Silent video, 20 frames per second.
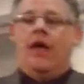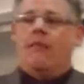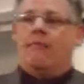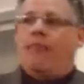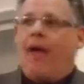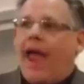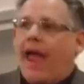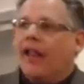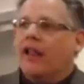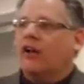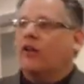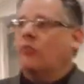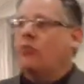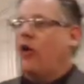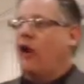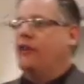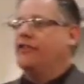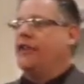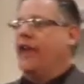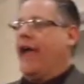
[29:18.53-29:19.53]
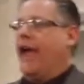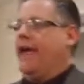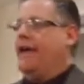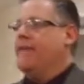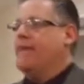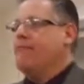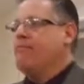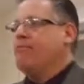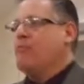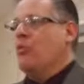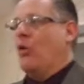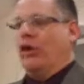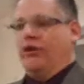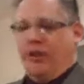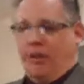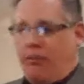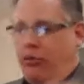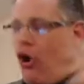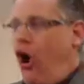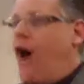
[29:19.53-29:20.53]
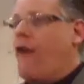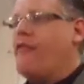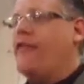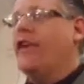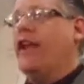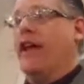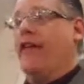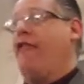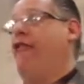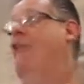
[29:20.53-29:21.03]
Balaam was a, was a prophet, a